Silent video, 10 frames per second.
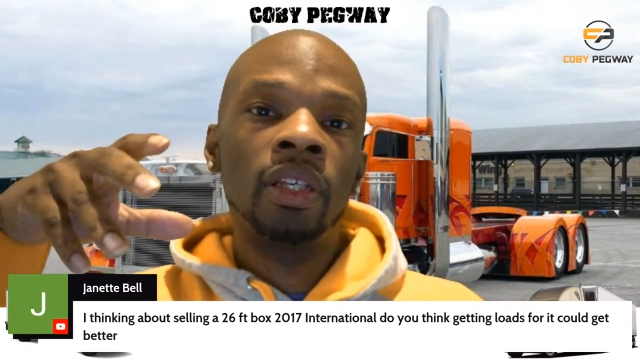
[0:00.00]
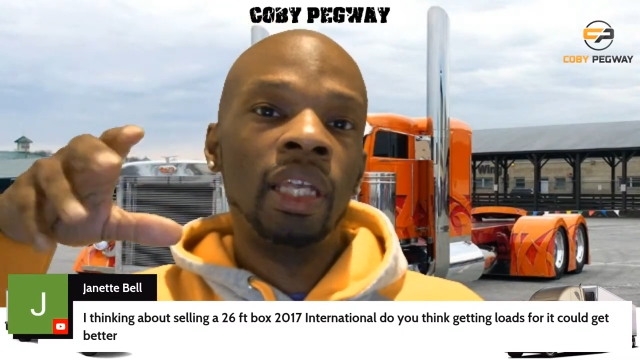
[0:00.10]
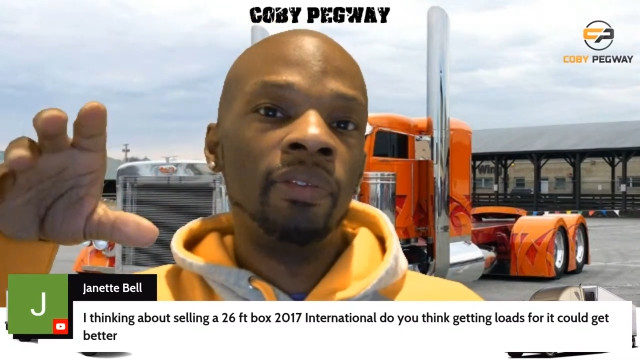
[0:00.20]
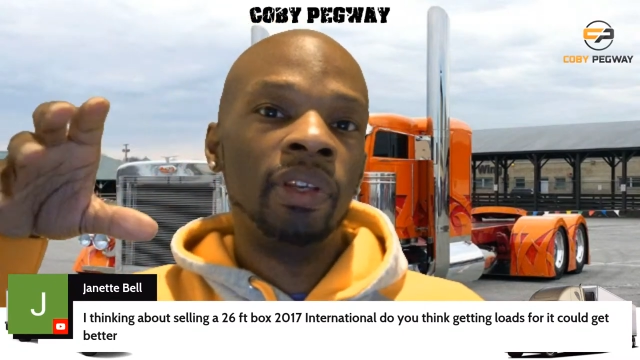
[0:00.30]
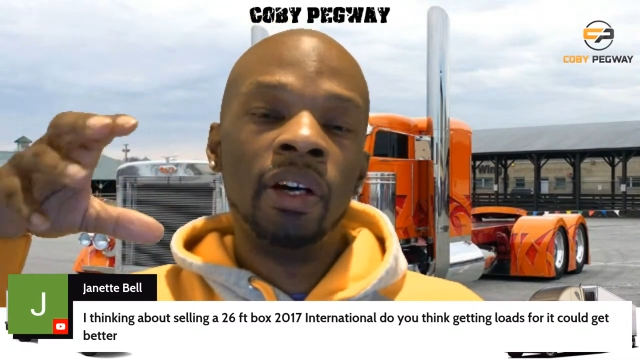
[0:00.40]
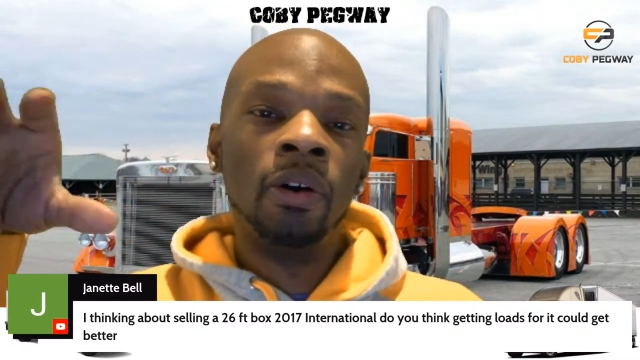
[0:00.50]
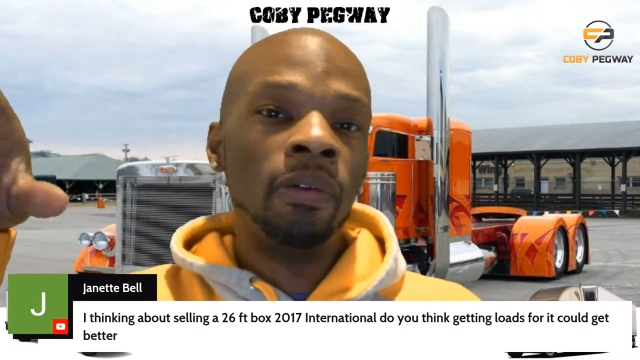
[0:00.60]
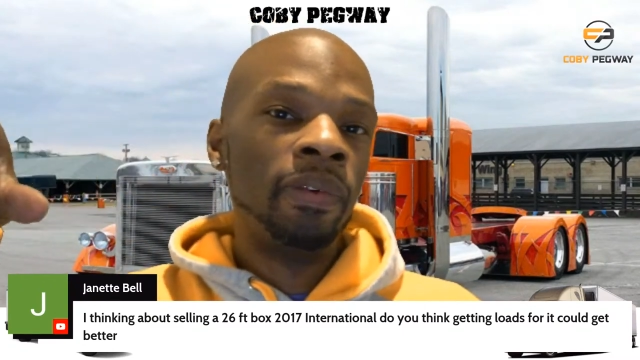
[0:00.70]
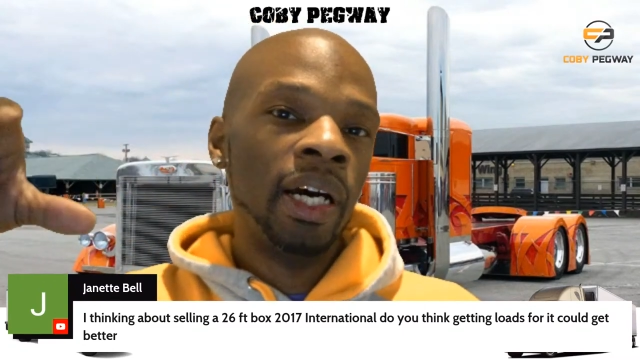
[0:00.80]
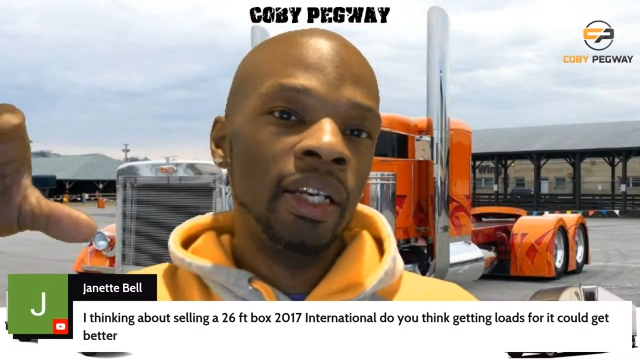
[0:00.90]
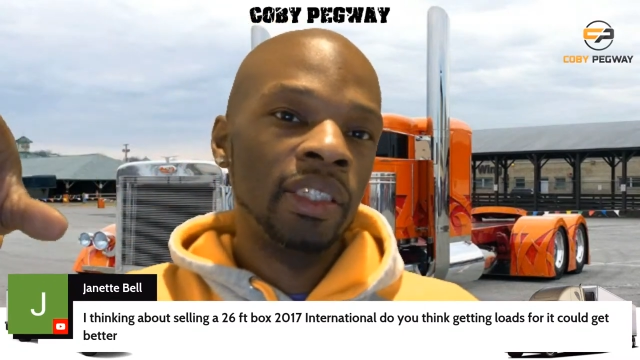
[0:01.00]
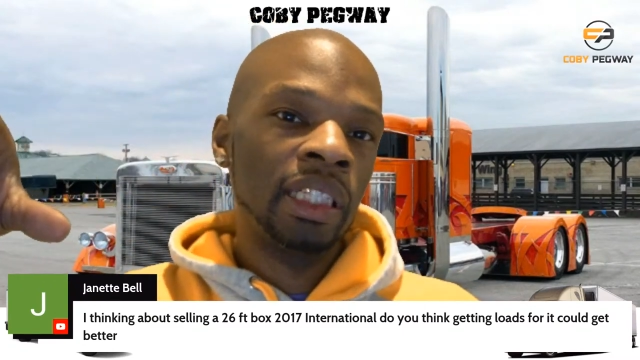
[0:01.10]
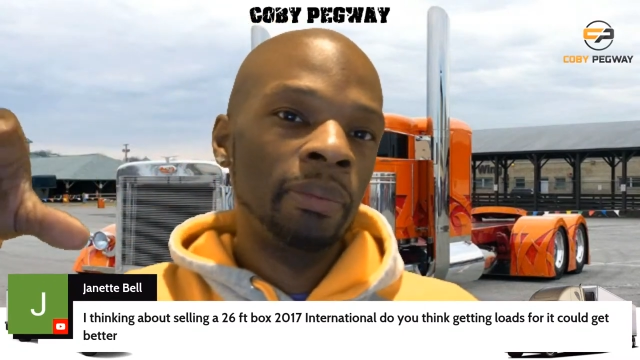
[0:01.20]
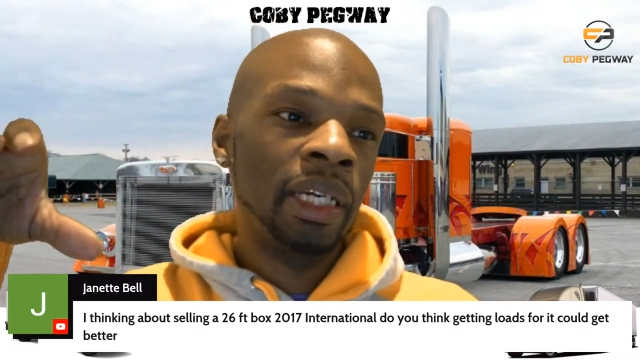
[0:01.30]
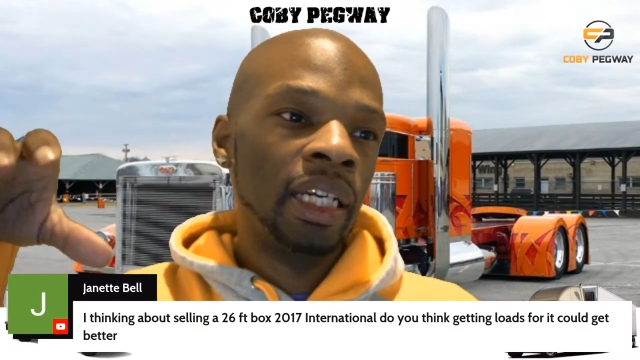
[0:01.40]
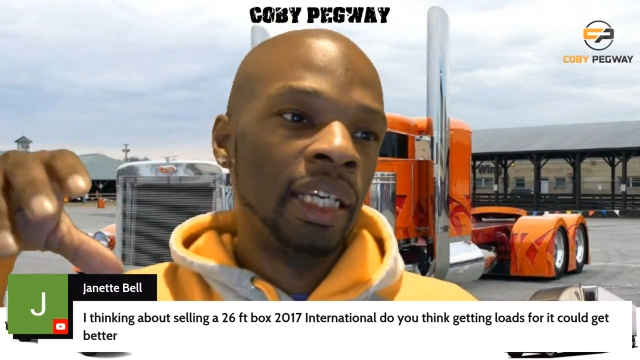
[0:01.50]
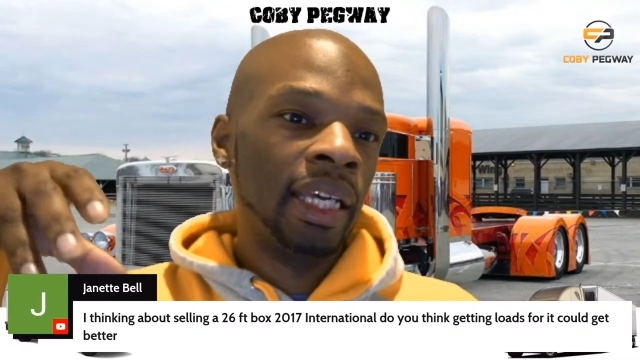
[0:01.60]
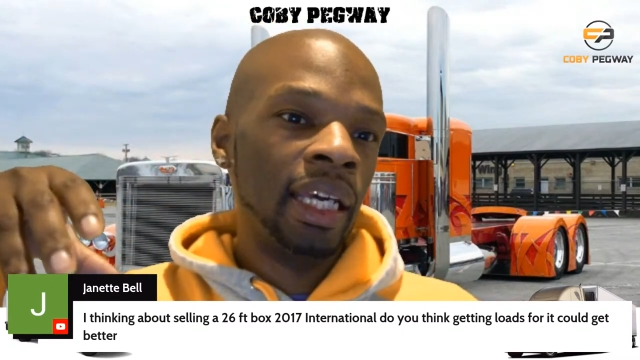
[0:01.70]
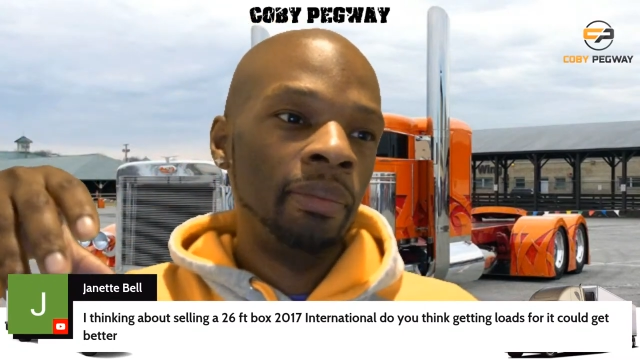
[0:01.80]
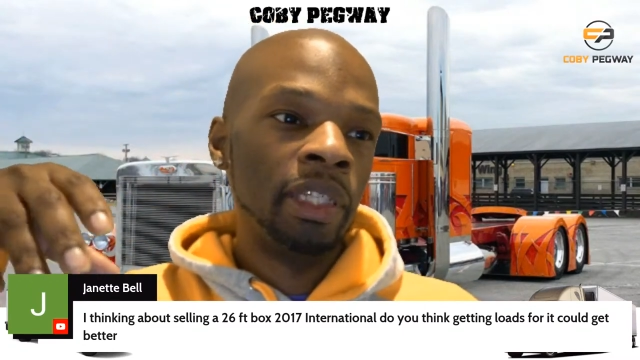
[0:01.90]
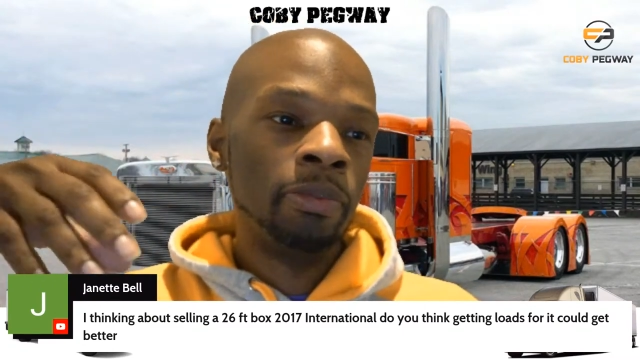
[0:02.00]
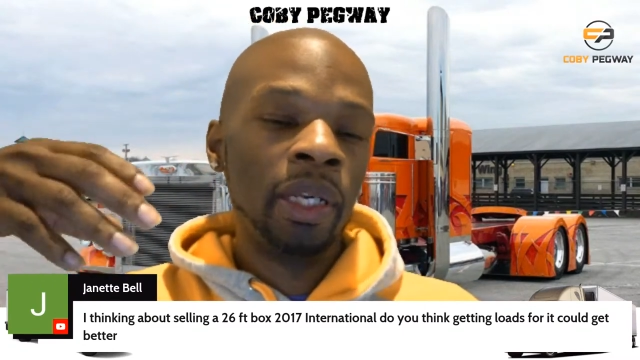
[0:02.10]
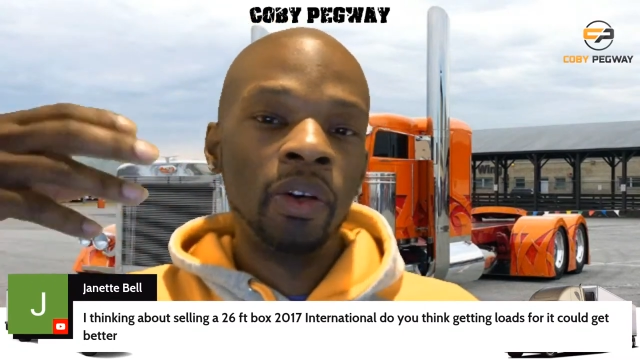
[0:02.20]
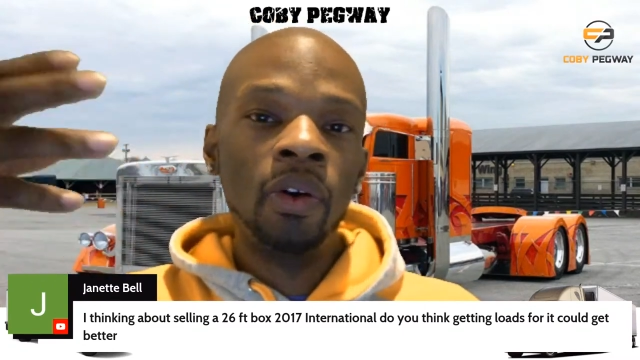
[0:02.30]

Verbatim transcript: even the whole 5 years I've been in the game, it's been